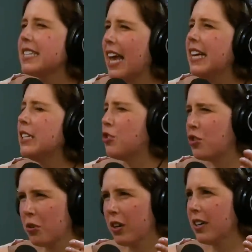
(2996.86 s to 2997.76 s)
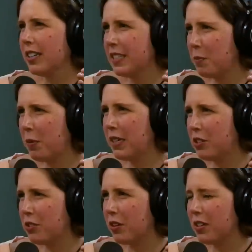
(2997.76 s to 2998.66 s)
Okay. And it's short. It's pretty
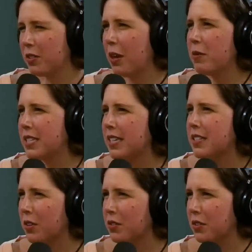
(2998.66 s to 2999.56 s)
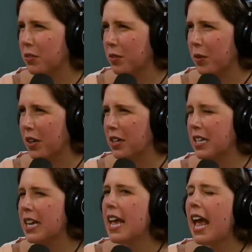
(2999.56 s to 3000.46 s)
short. Okay. So I would say it's closer to a
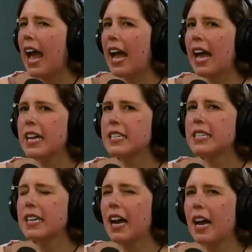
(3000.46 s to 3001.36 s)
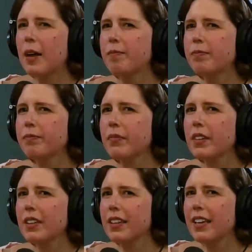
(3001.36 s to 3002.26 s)
word. Okay. And um
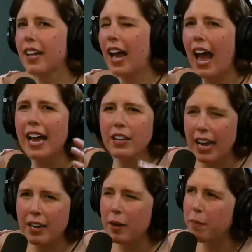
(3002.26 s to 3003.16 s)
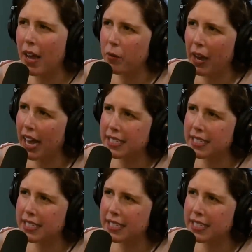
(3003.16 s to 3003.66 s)
I, I, I and by the way, this?